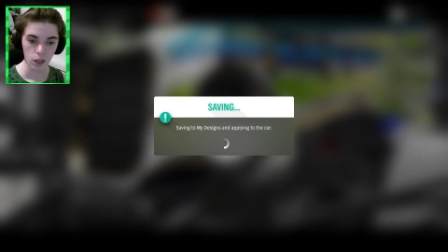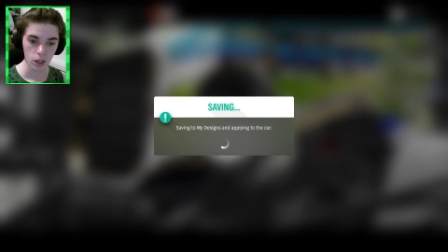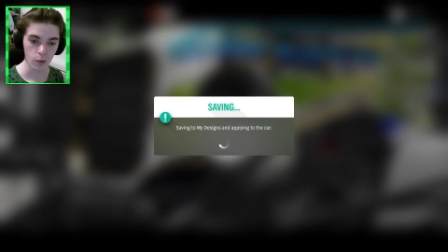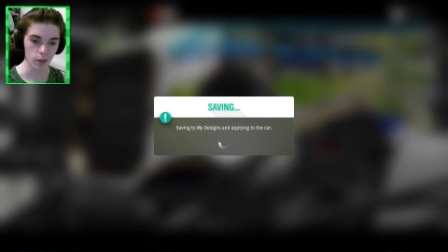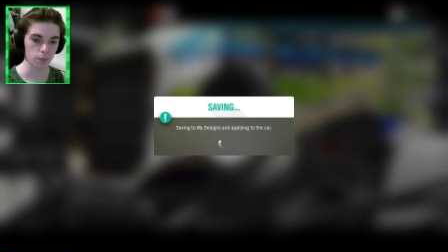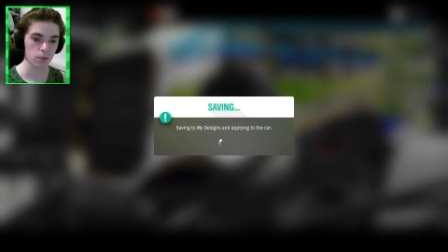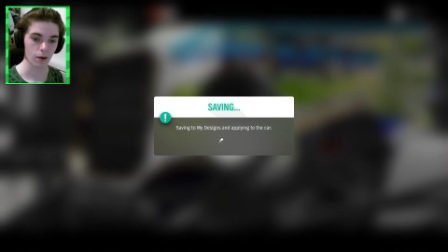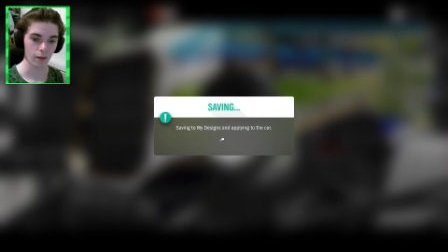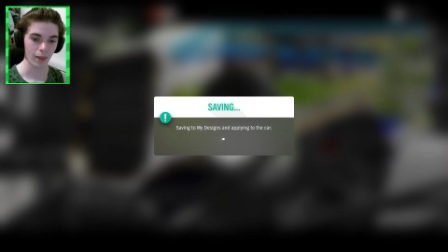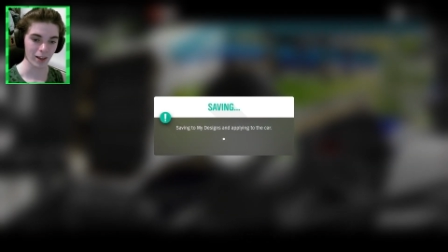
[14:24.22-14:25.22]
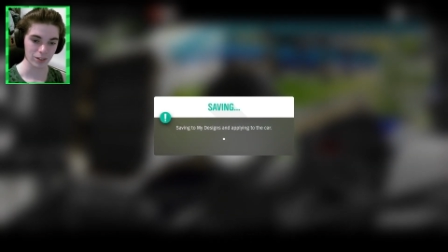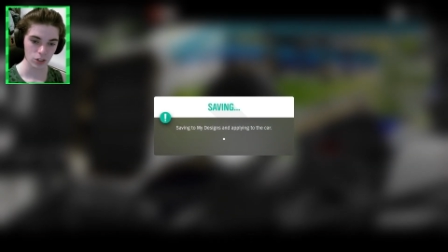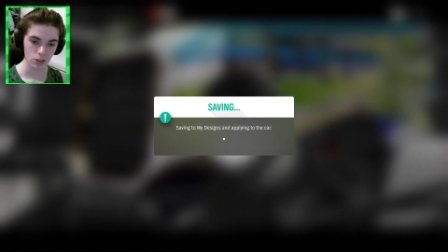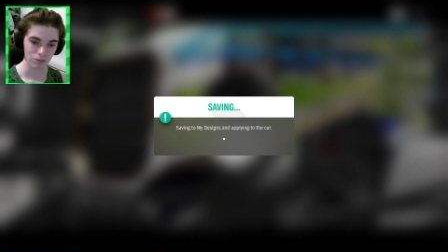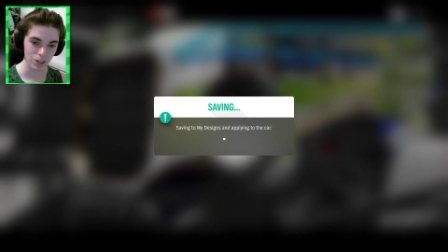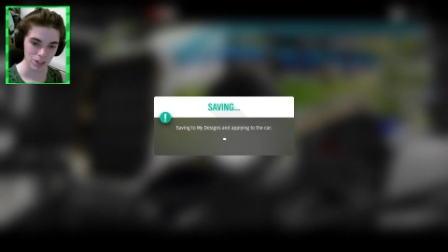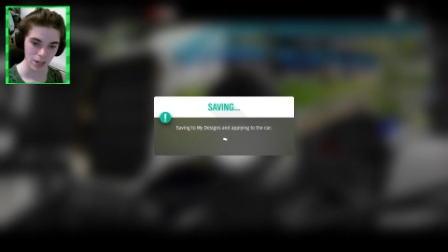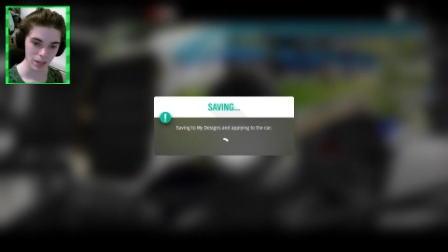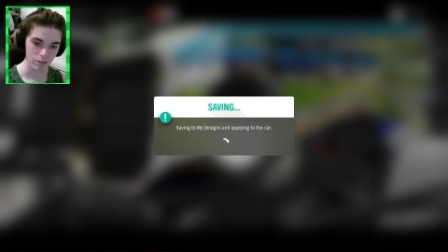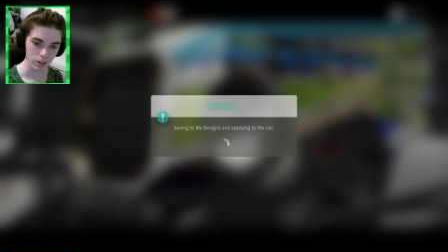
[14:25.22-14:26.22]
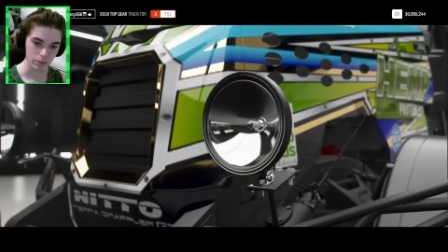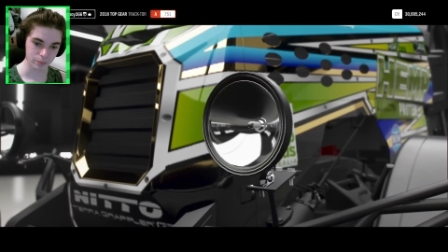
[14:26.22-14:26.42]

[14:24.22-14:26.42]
go and apply that just for the sake of it.